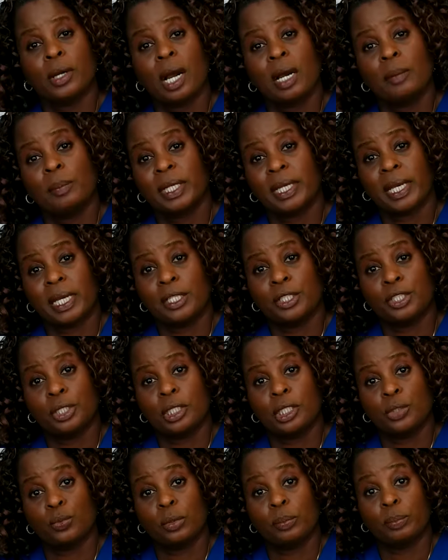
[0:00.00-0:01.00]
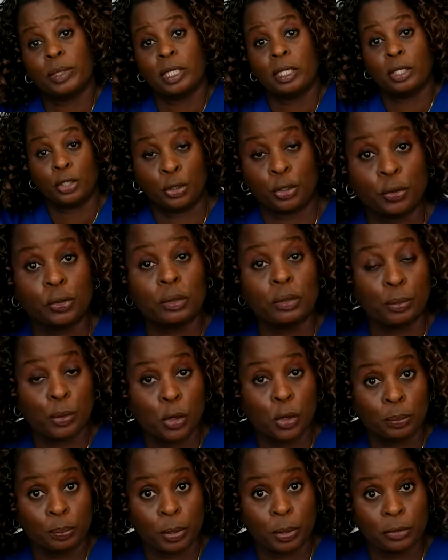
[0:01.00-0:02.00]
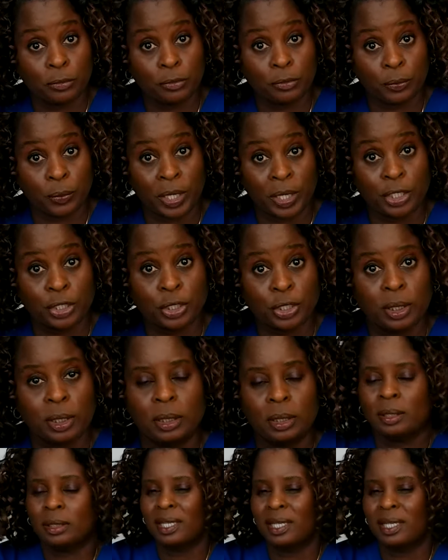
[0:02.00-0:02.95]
complications would be uterine perforation.